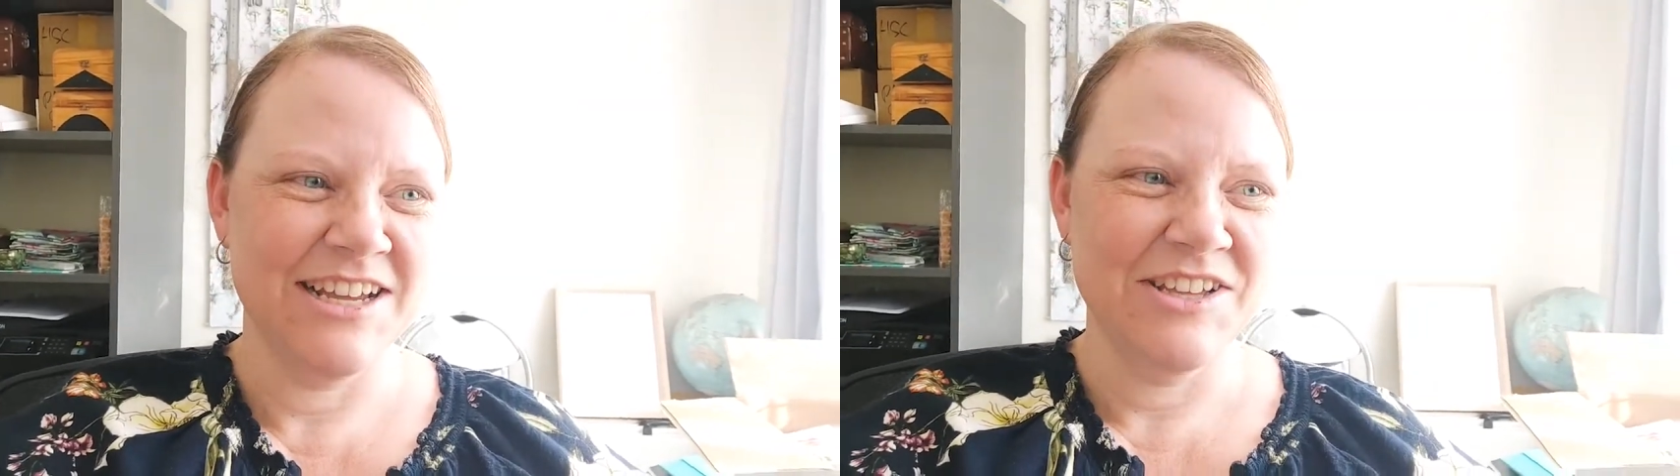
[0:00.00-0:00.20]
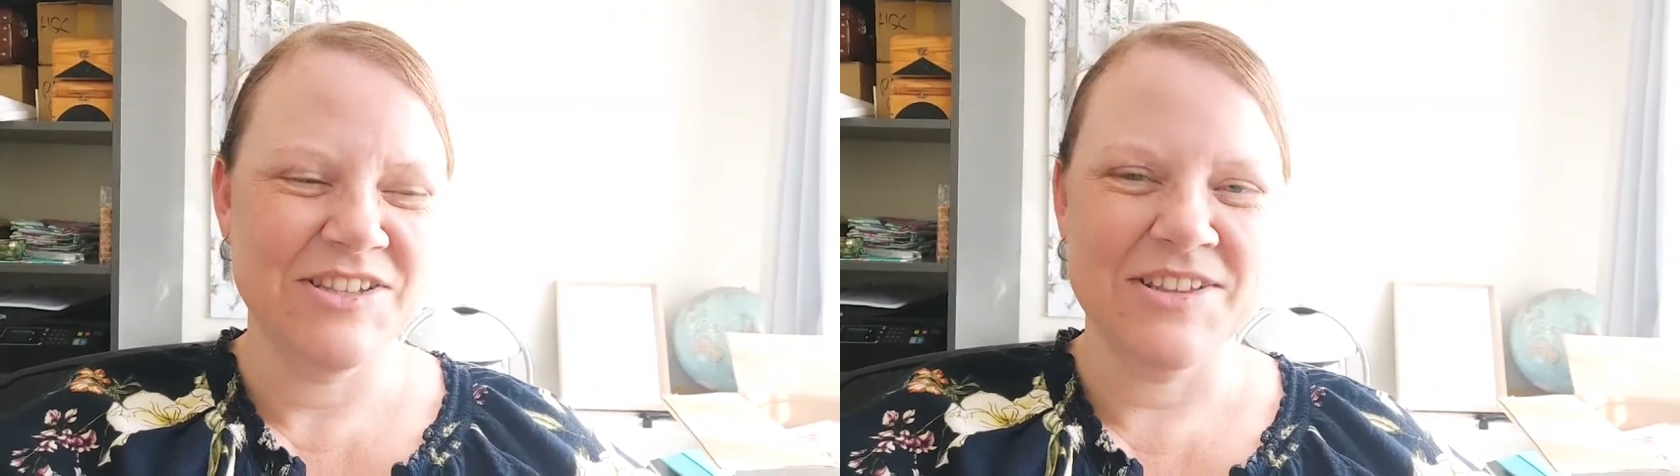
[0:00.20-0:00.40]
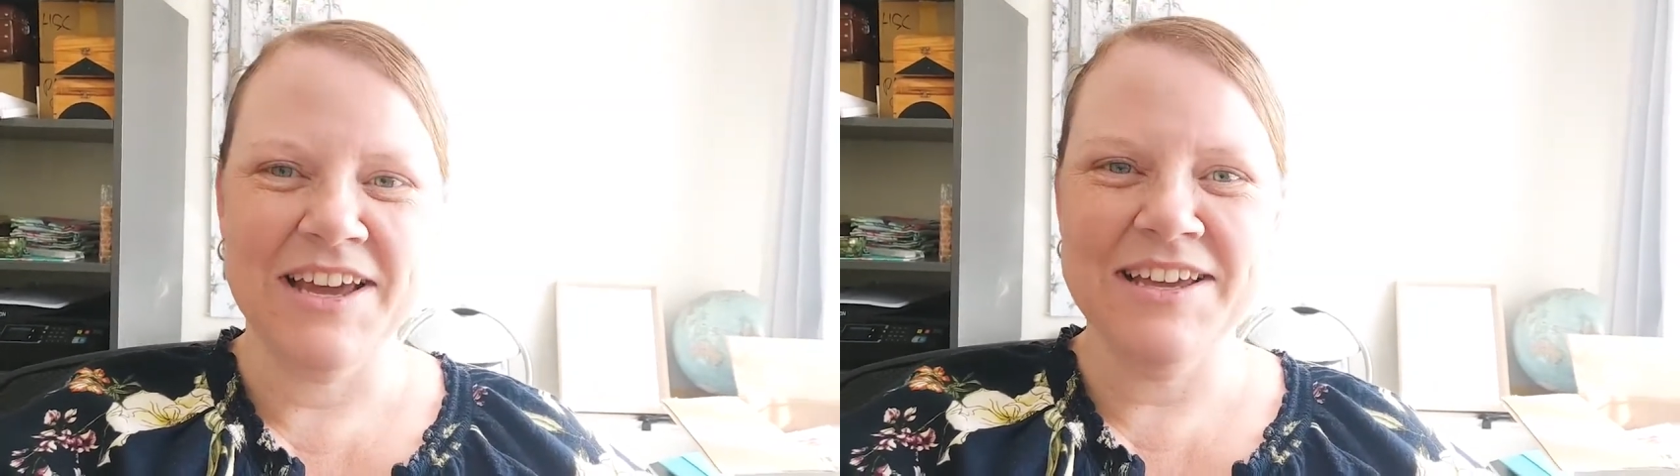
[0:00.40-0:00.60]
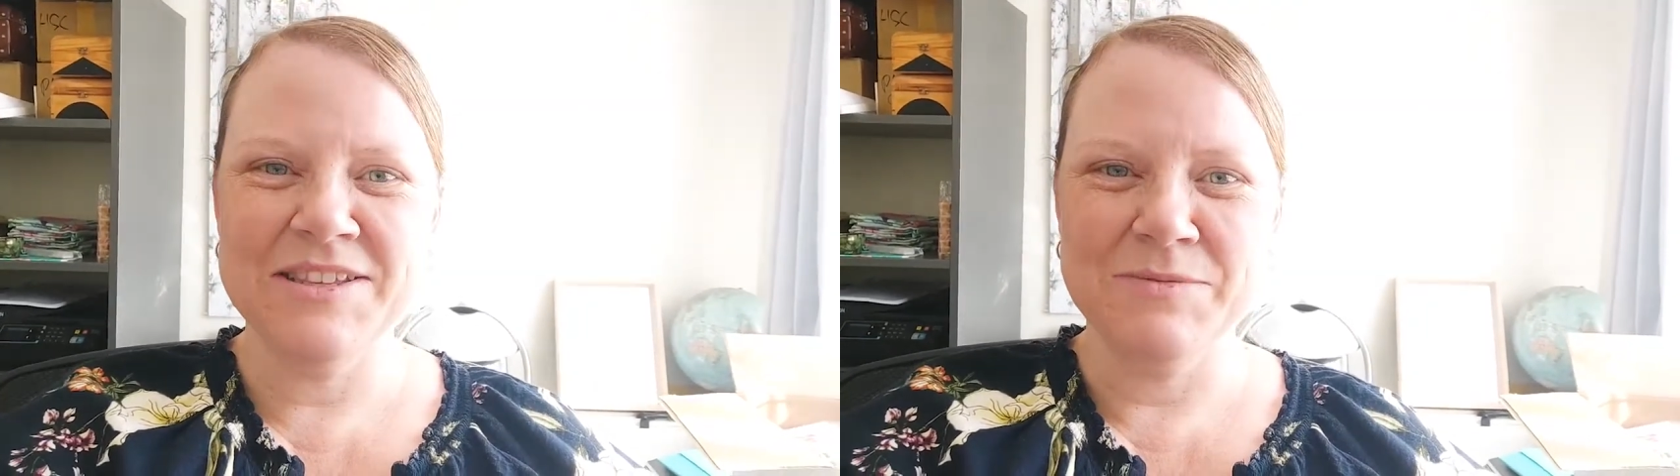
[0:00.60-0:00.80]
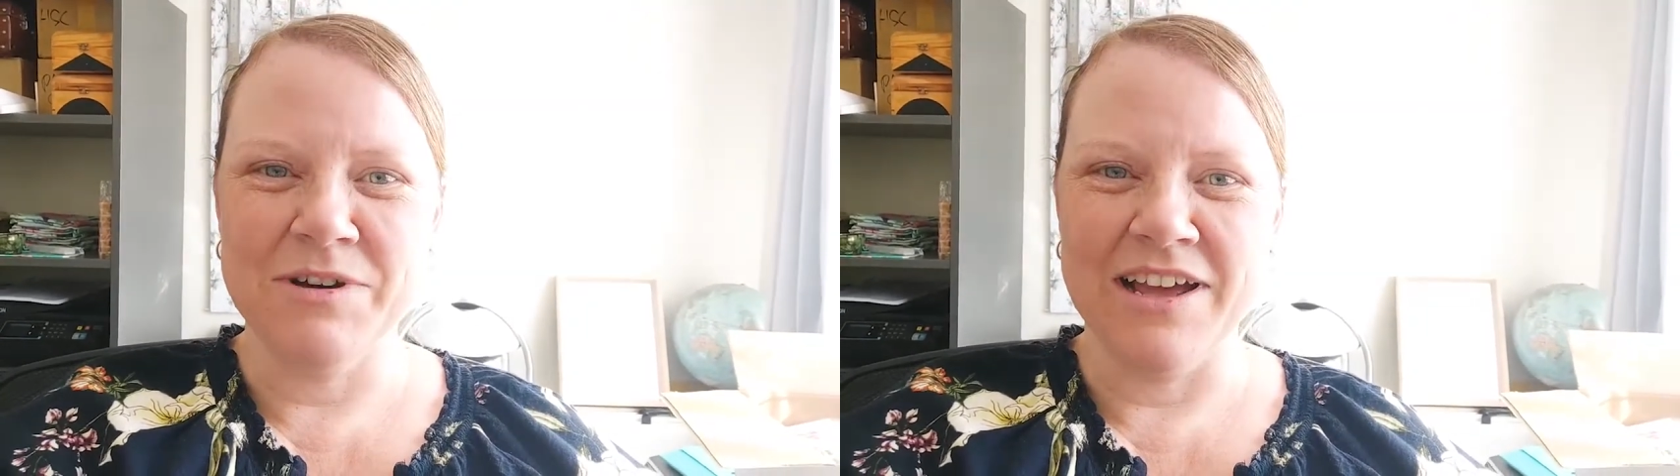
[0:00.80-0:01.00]
So that
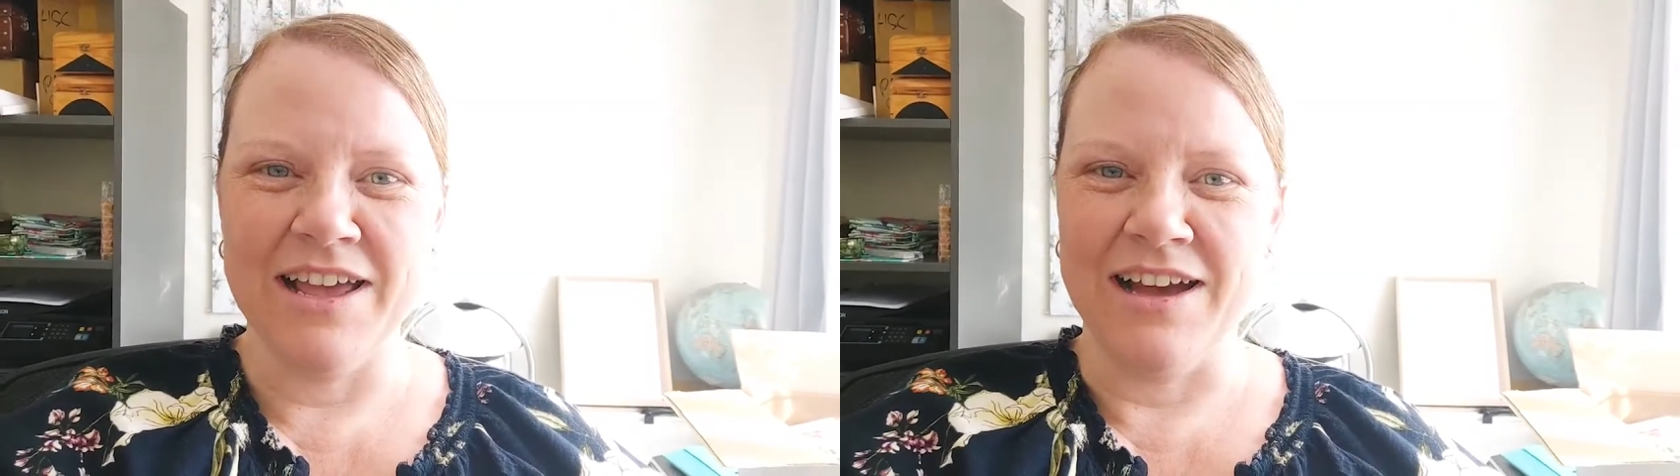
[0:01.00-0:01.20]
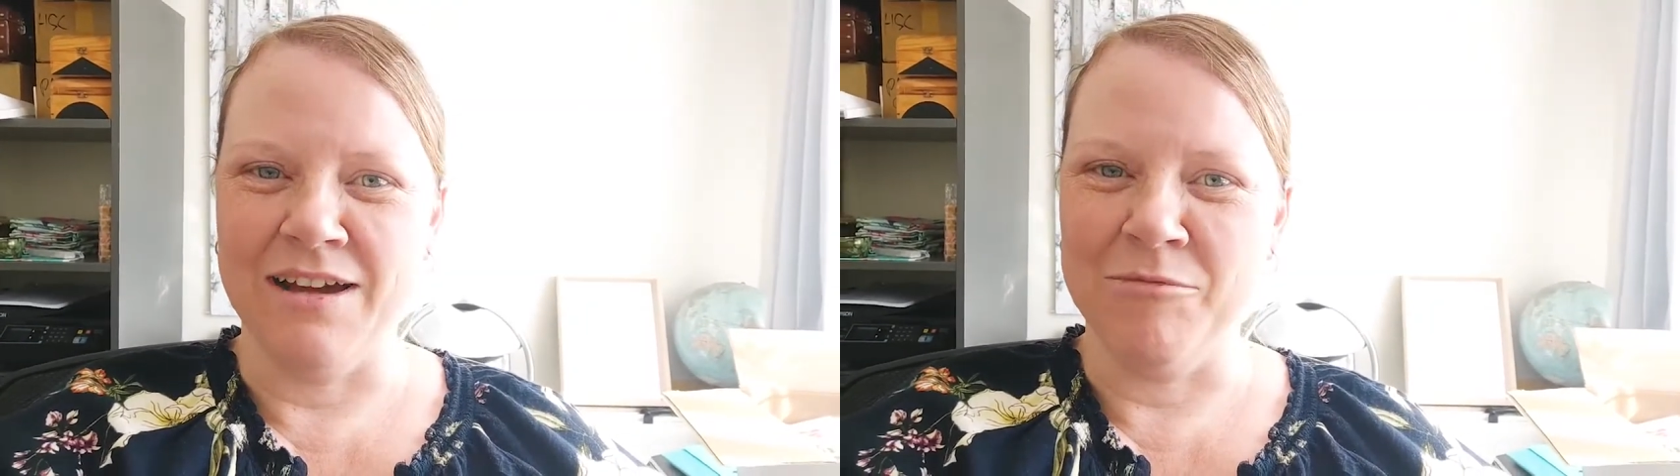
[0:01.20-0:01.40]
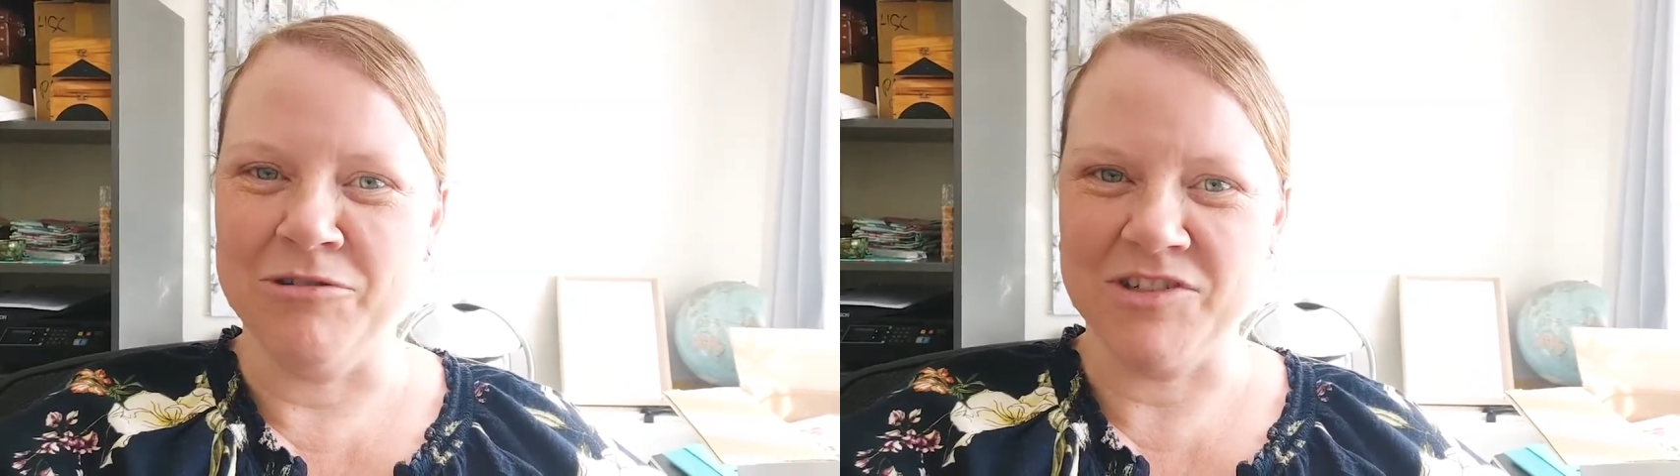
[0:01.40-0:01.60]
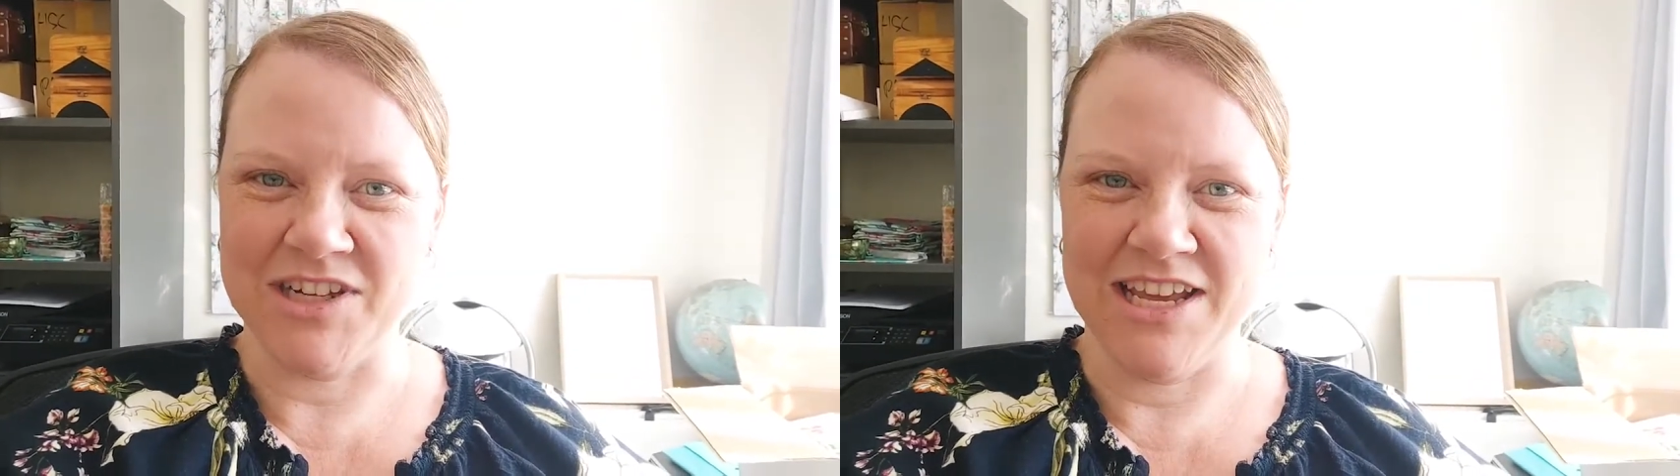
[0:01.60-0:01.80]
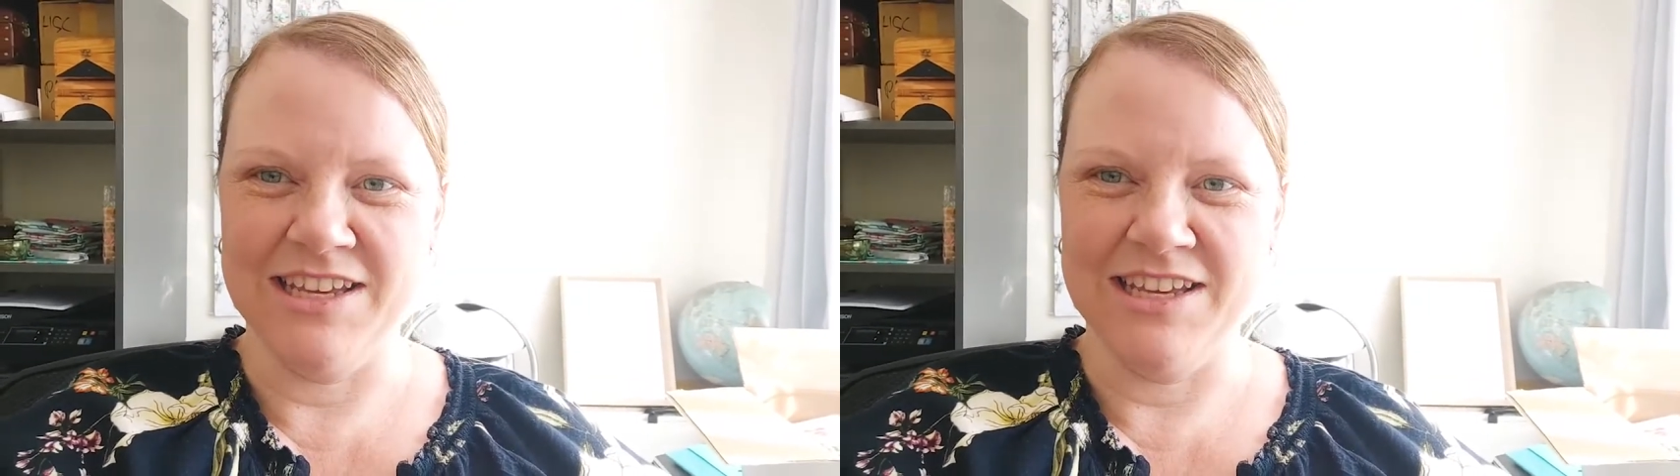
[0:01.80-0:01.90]
is why I'm all shaky